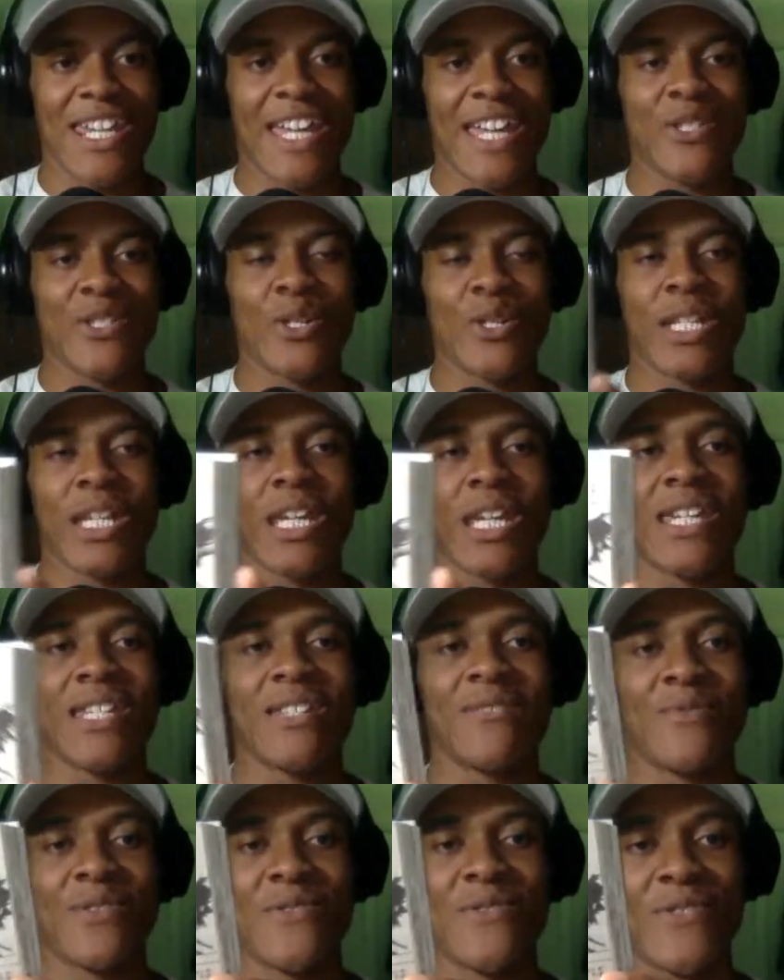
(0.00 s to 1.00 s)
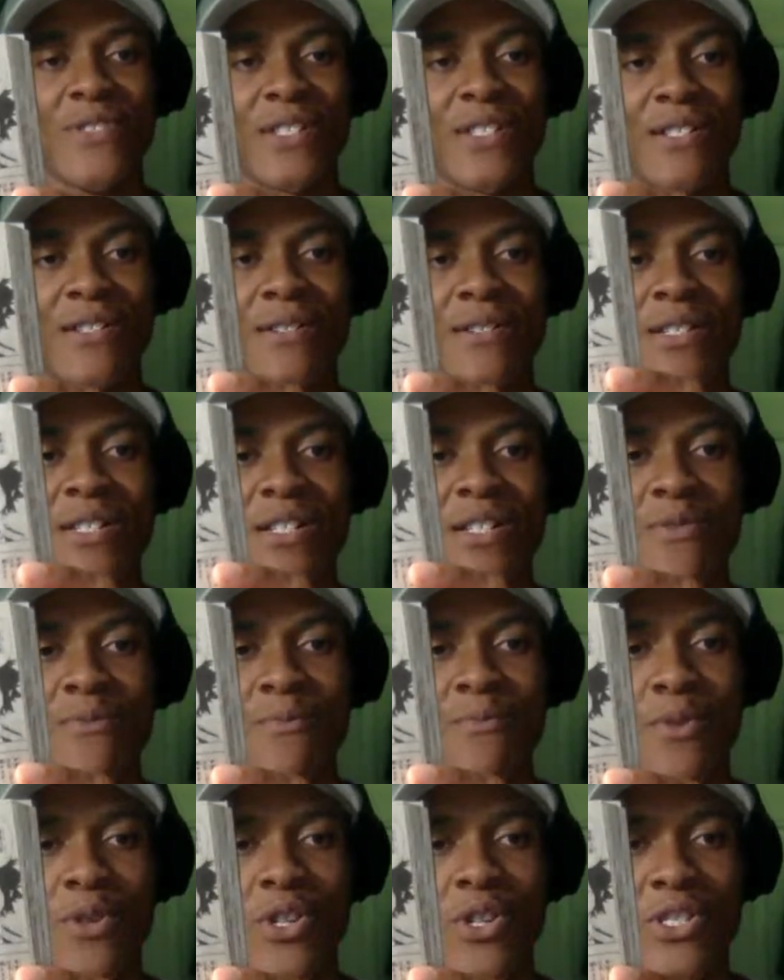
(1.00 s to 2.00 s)
entertain with
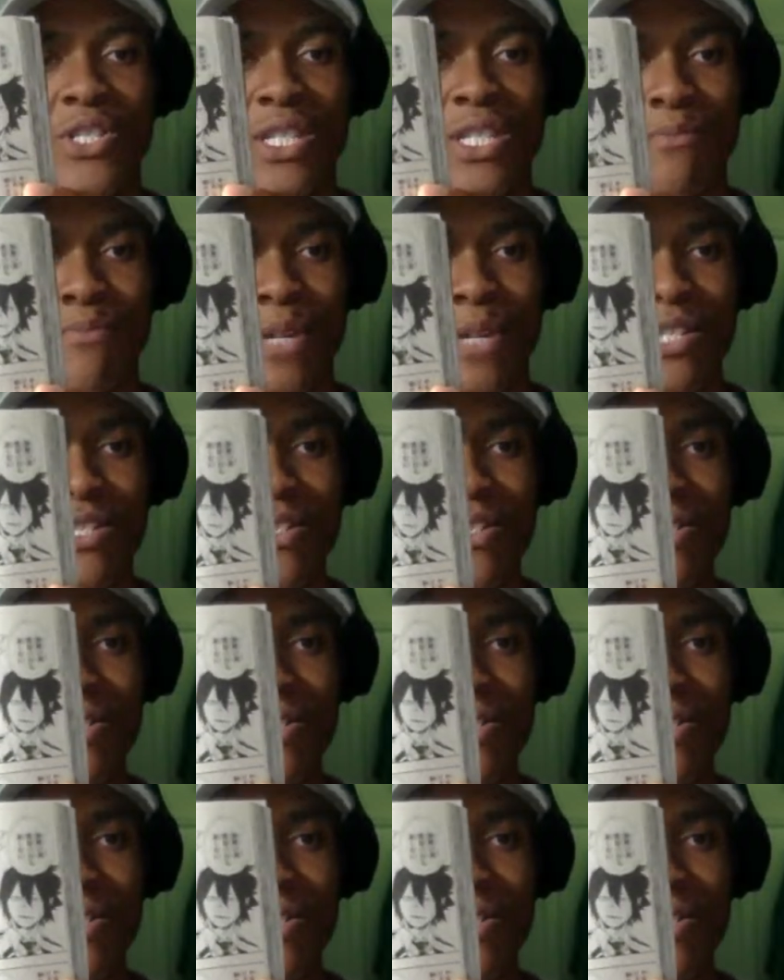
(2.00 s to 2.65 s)
words and pictures